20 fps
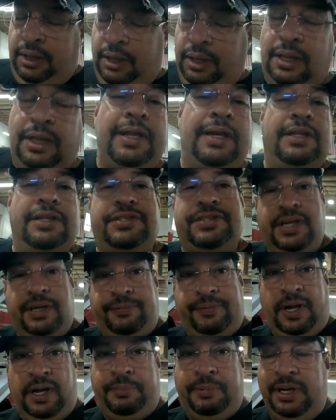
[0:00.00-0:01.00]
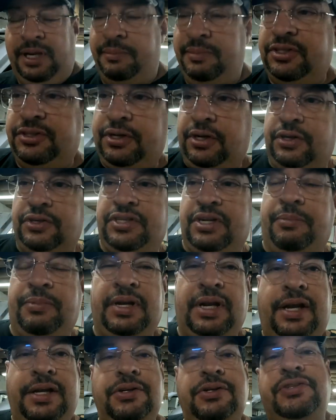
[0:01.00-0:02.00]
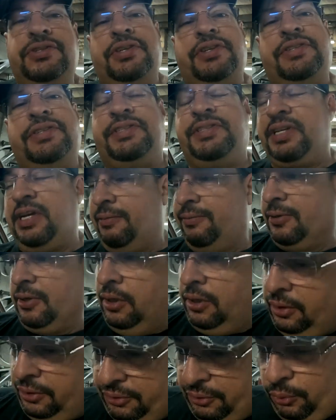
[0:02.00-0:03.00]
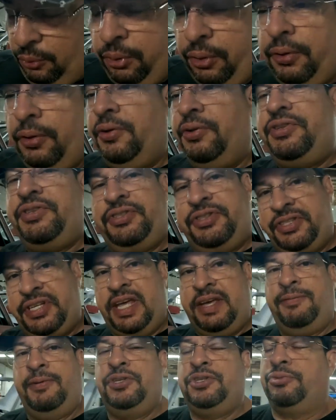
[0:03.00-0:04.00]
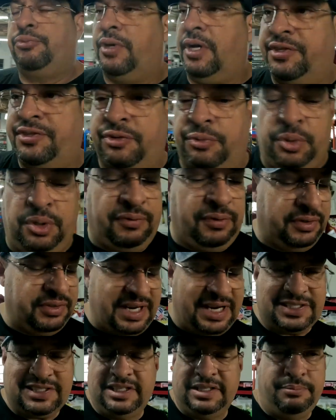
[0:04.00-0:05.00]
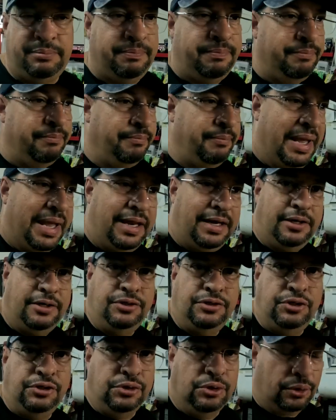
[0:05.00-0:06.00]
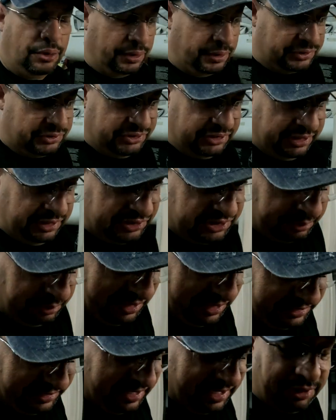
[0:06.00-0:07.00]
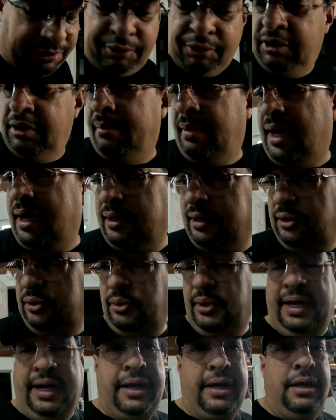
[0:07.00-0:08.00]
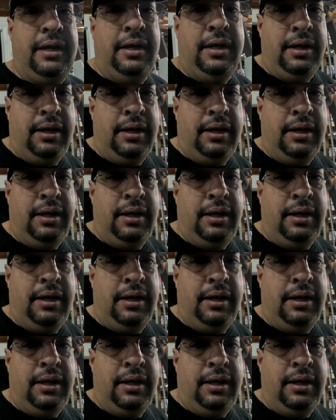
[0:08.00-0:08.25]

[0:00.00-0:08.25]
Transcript: cleaning stuff up, and let me show you something. I use this stuff called the world's safest rust remover. It's actually made in New York City or something like that. I threw the bottle away.